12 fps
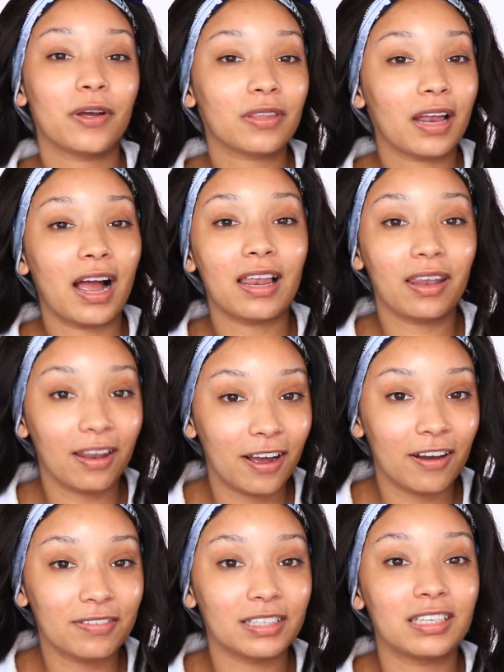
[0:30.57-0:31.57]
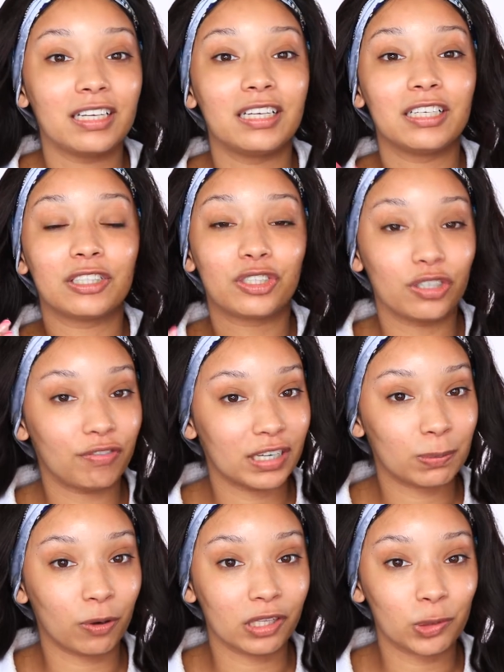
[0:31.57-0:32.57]
that I love the Too
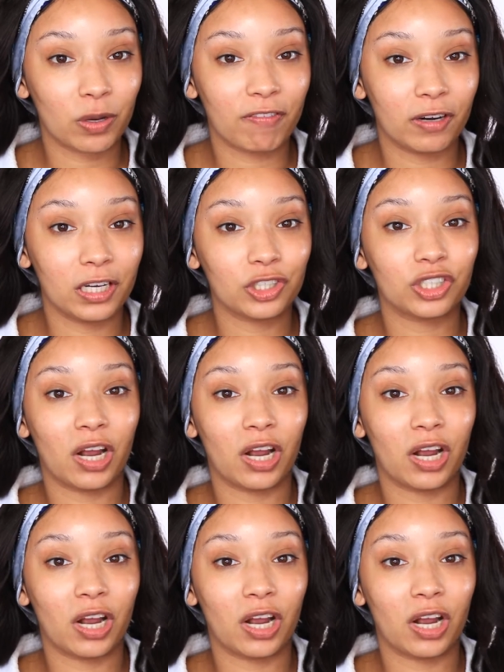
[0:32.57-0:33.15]
Faced Born This Way foundation.